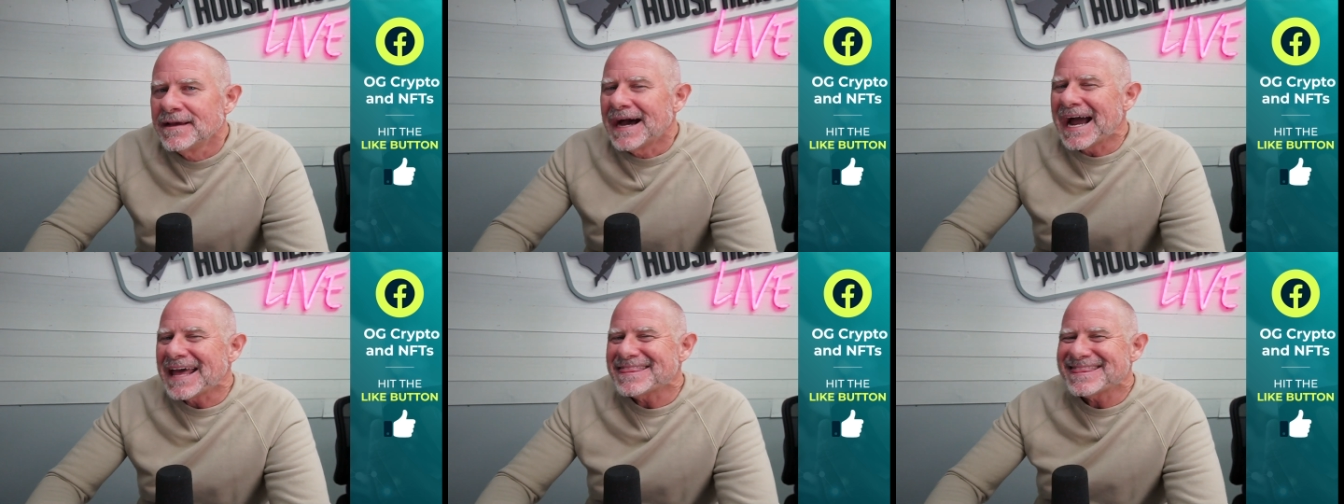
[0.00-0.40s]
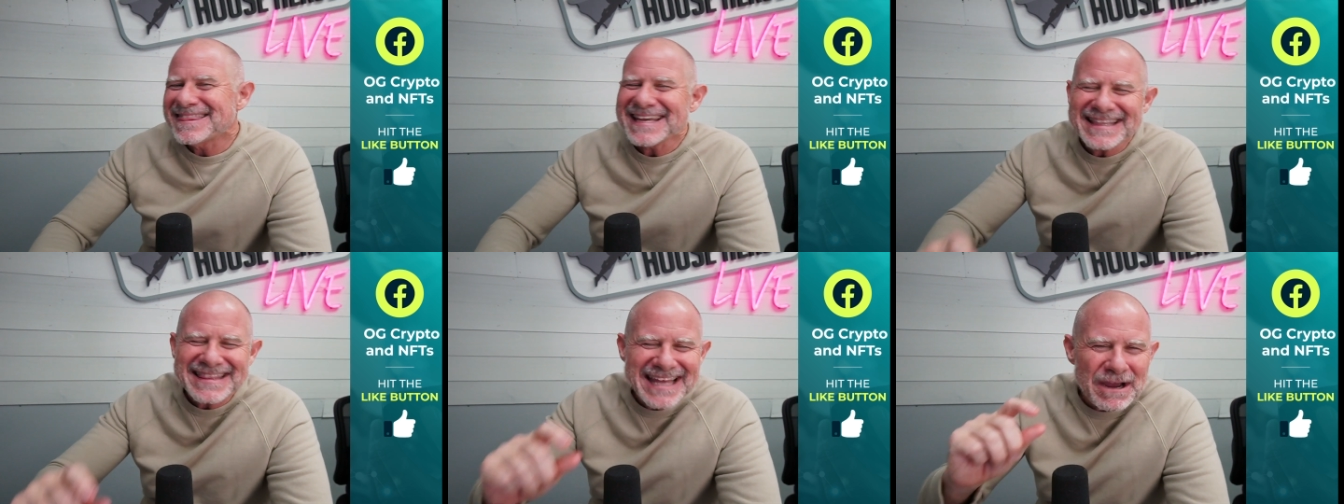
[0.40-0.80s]
I
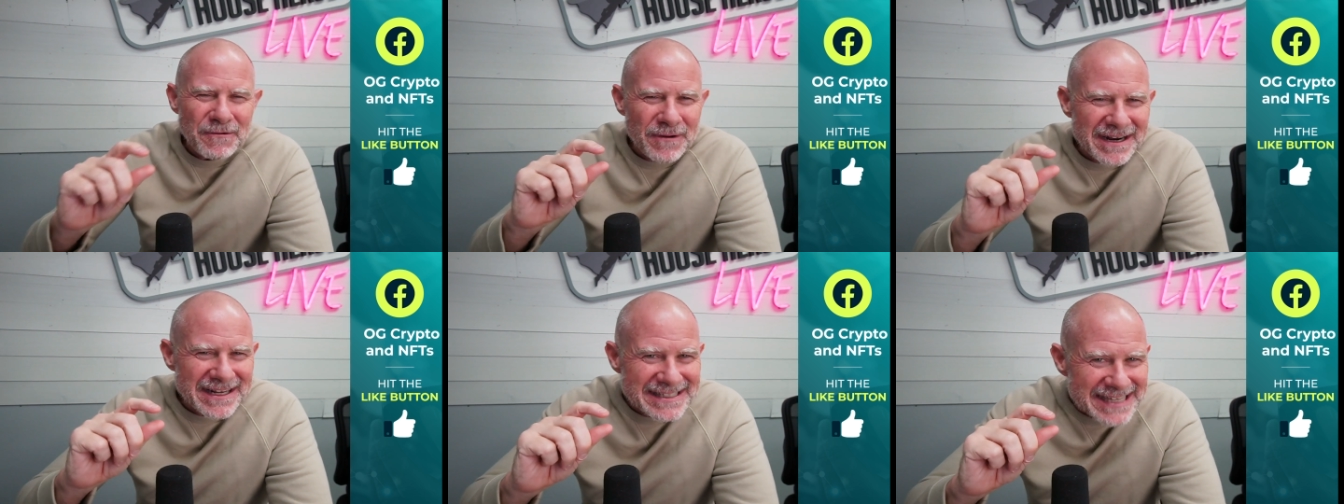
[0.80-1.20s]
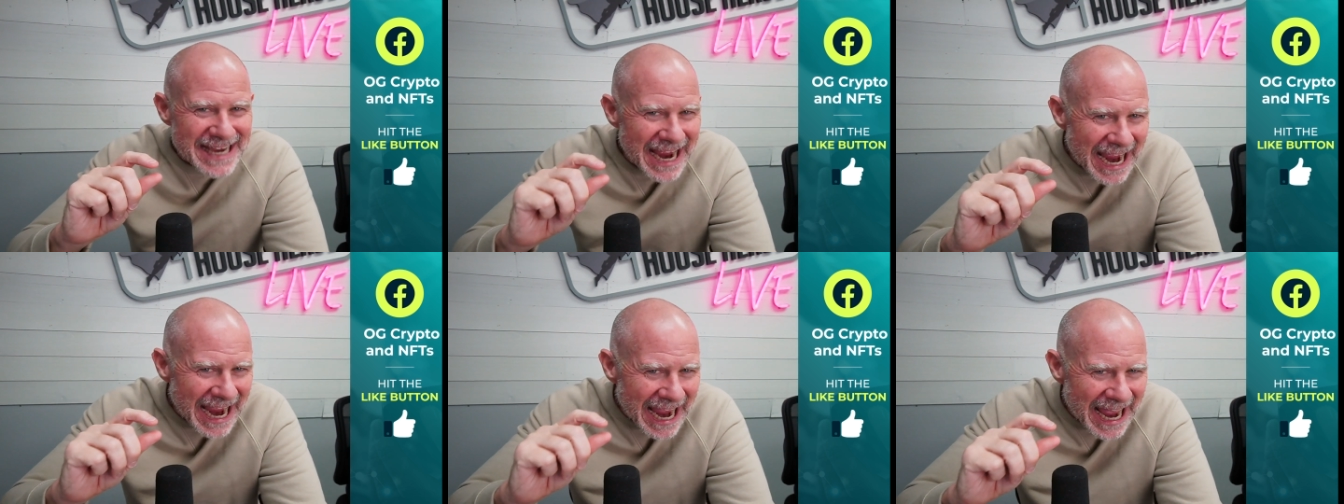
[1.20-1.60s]
think they went a
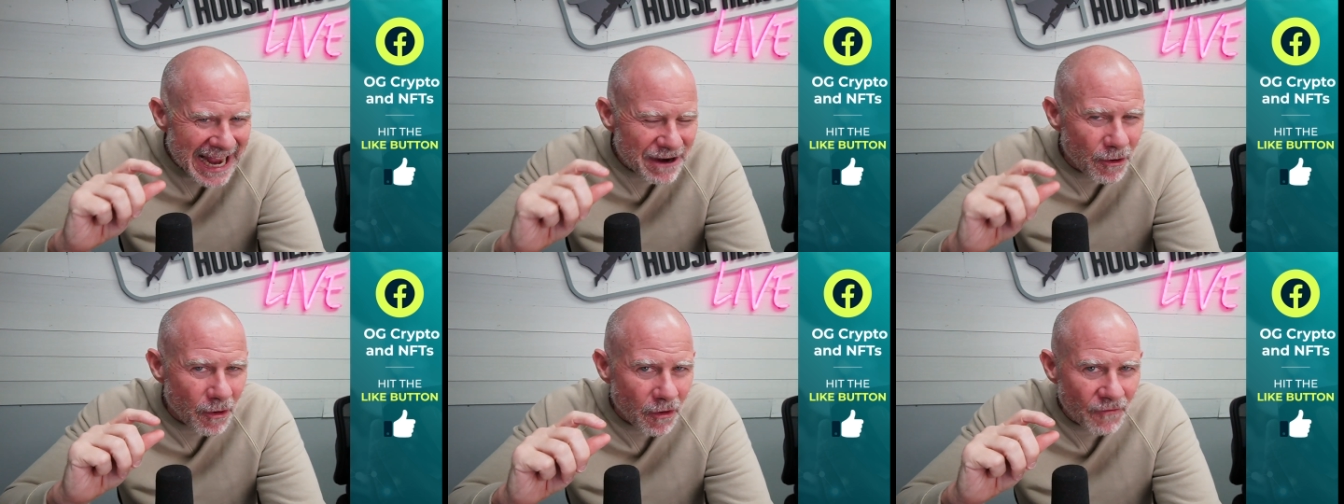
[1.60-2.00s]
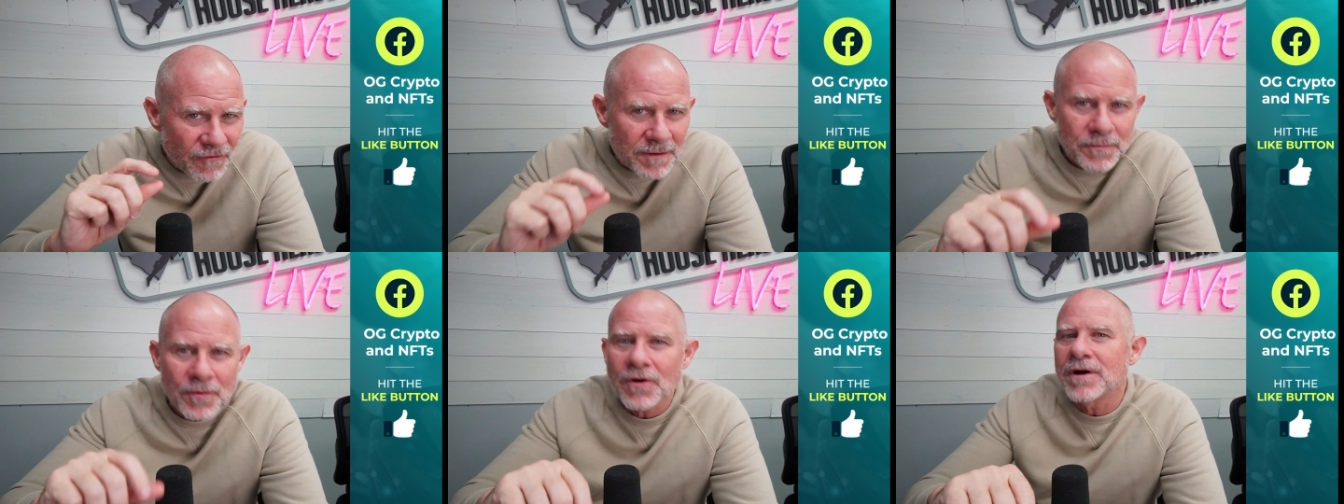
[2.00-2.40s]
tad
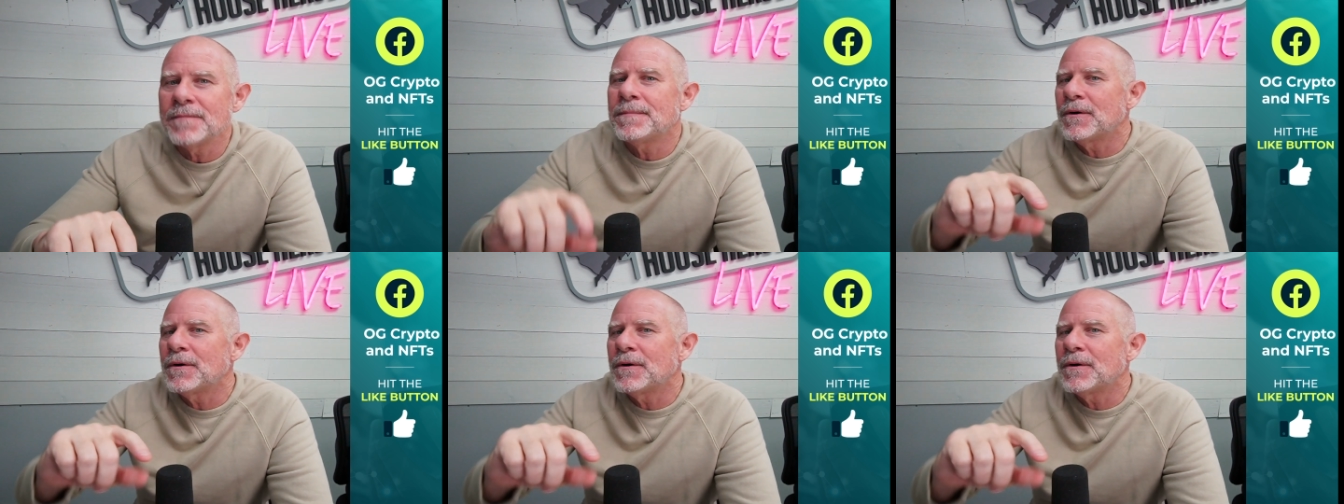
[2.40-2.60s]
overboard,